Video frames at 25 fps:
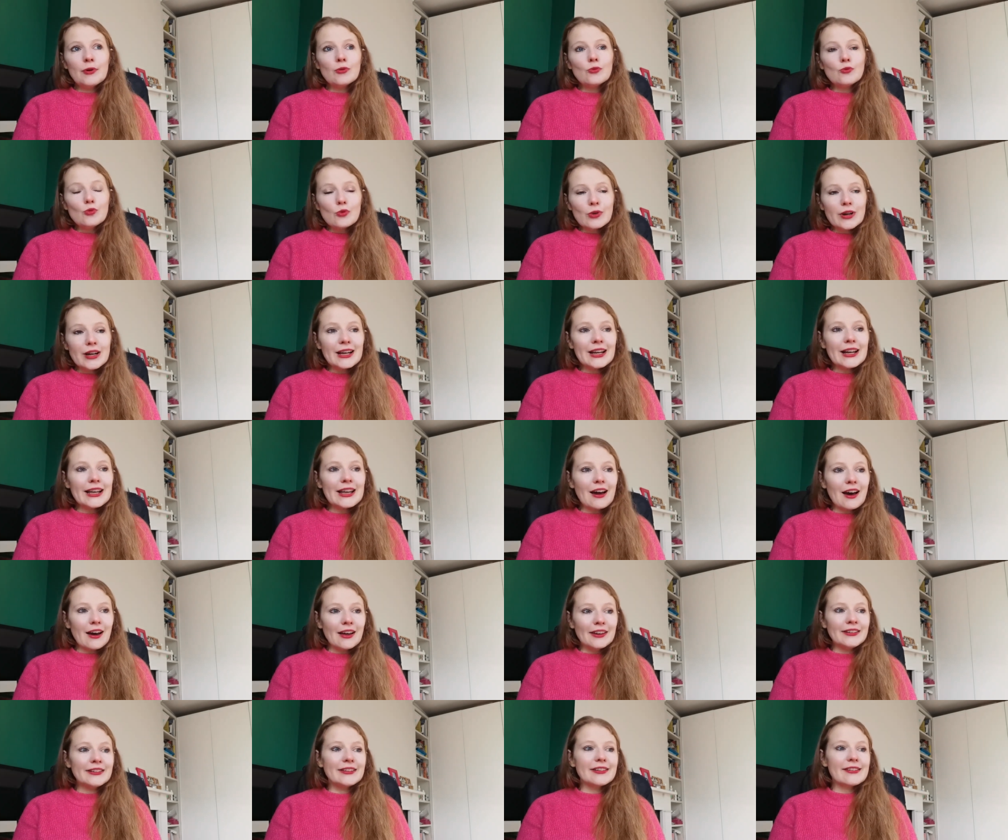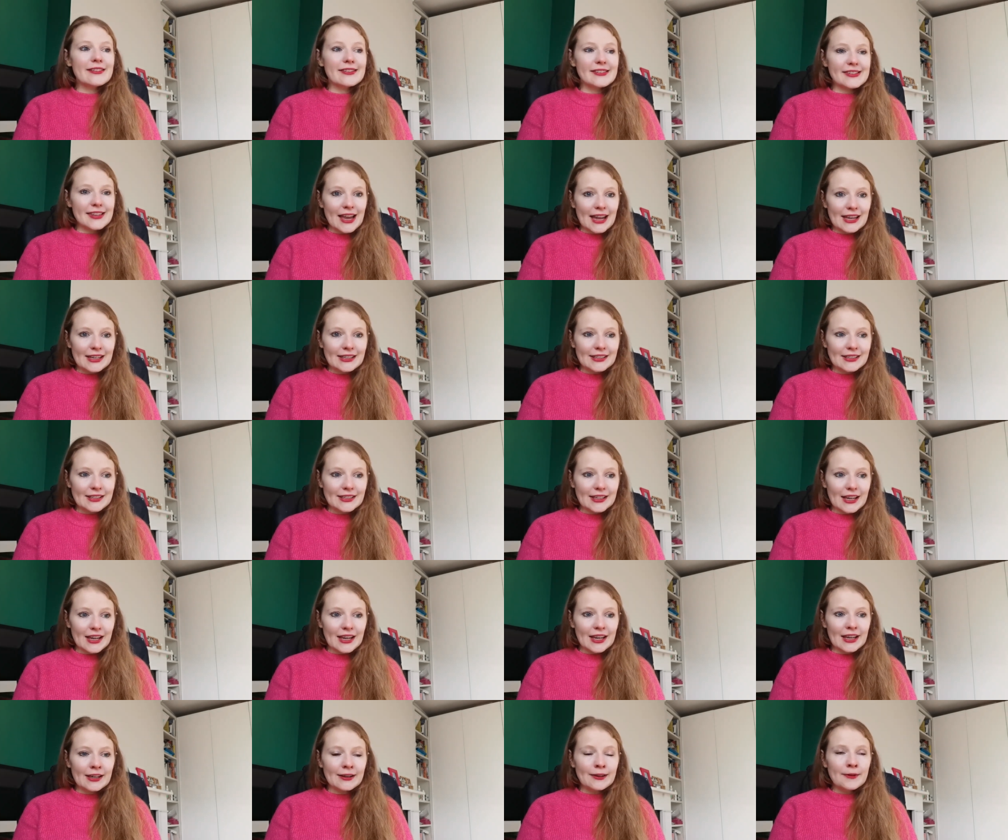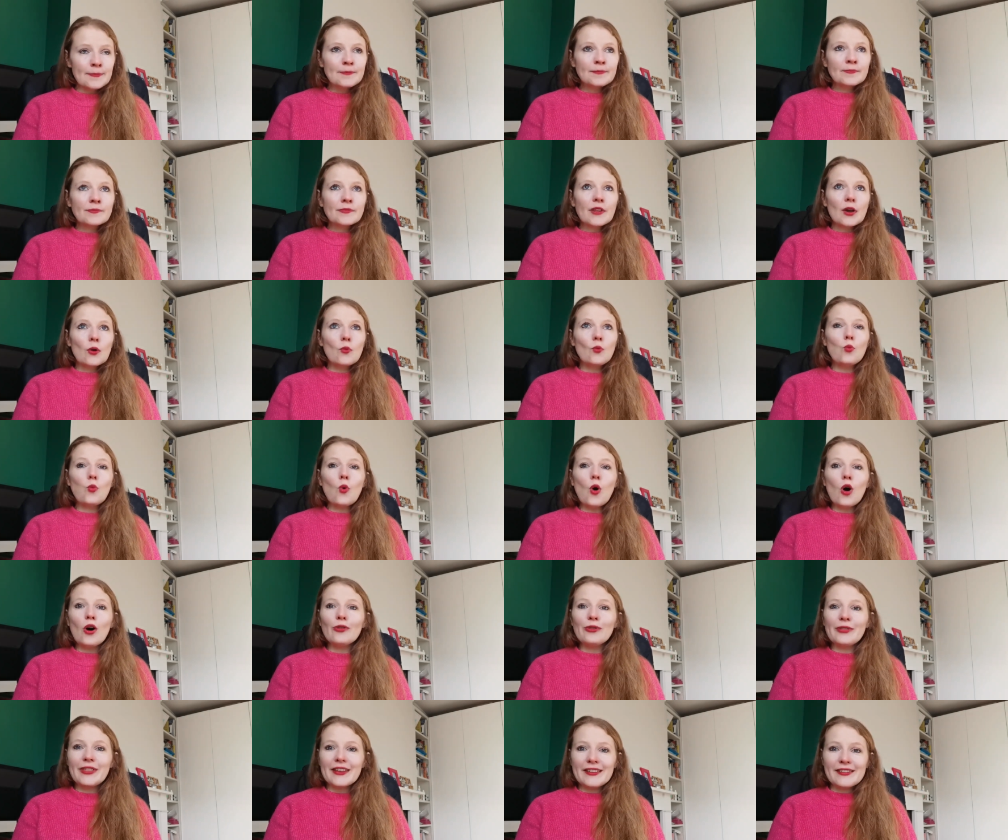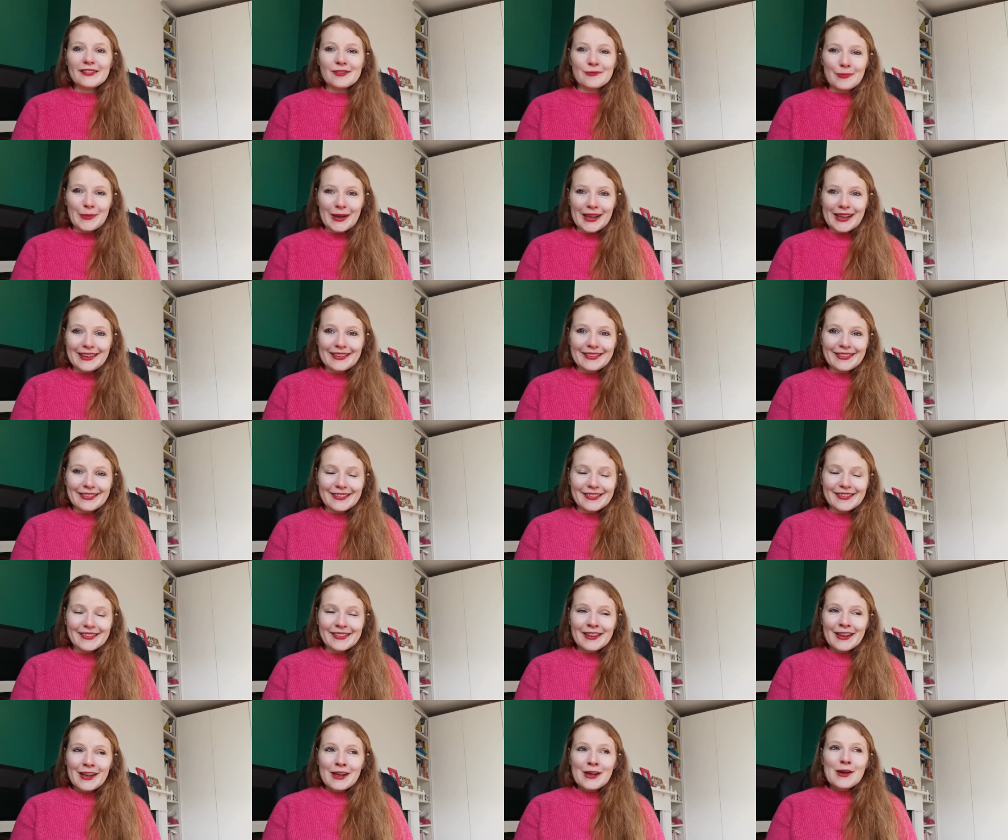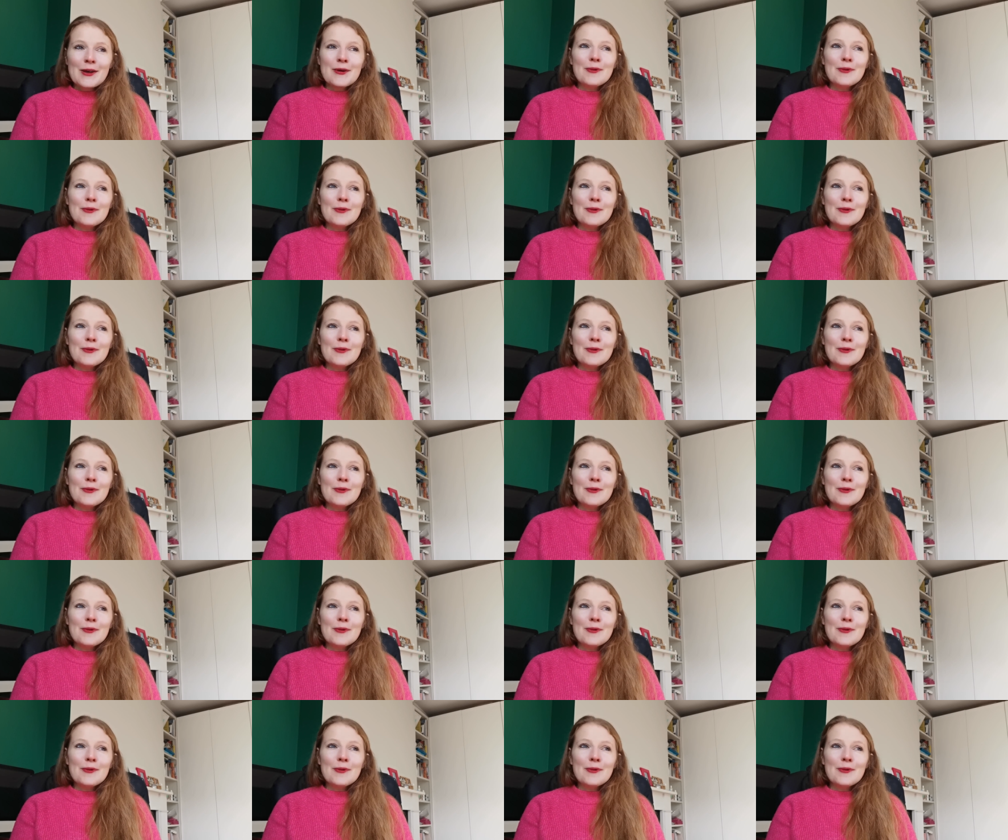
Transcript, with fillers: But really understanding what this means